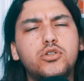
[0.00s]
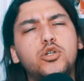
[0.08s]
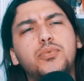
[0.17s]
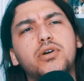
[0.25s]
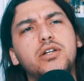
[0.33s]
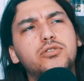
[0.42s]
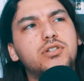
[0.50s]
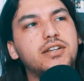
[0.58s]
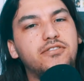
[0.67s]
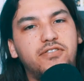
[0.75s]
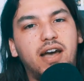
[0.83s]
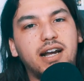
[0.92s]
super interesting
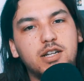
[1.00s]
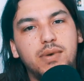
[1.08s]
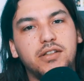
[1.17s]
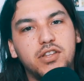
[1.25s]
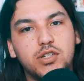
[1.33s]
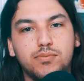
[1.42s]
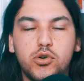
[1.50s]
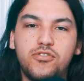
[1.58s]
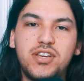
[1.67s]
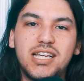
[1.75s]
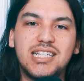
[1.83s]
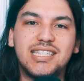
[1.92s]
fact about this
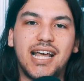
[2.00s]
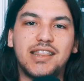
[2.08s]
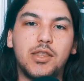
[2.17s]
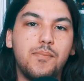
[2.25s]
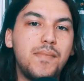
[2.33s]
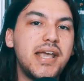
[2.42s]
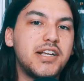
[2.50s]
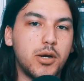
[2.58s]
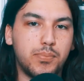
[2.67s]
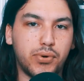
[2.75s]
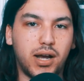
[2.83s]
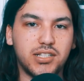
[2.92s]
movie is that the
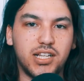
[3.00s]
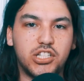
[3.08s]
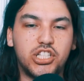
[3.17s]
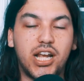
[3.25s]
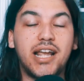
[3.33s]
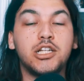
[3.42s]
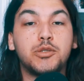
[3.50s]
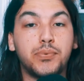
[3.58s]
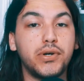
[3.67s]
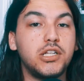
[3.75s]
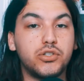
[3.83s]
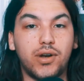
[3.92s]
makeup process changed
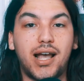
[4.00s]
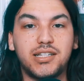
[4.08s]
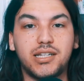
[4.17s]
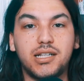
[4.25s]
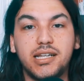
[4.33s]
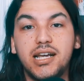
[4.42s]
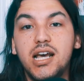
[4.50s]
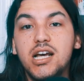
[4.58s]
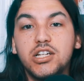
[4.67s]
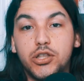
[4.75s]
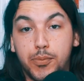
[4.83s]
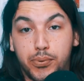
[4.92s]
pretty drastically
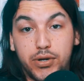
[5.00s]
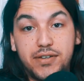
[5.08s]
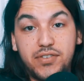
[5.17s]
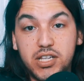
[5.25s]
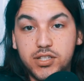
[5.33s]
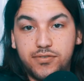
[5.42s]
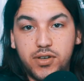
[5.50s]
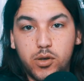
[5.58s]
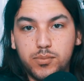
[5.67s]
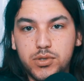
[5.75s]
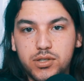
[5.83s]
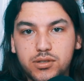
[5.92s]
to the previous
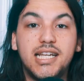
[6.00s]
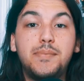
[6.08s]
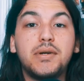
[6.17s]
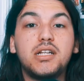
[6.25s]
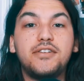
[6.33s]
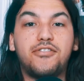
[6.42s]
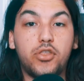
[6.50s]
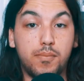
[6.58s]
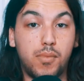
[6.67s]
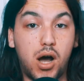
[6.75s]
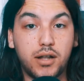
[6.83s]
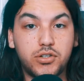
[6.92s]
films. Typically for the
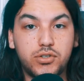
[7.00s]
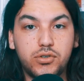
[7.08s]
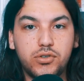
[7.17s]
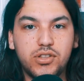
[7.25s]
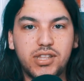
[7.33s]
monster,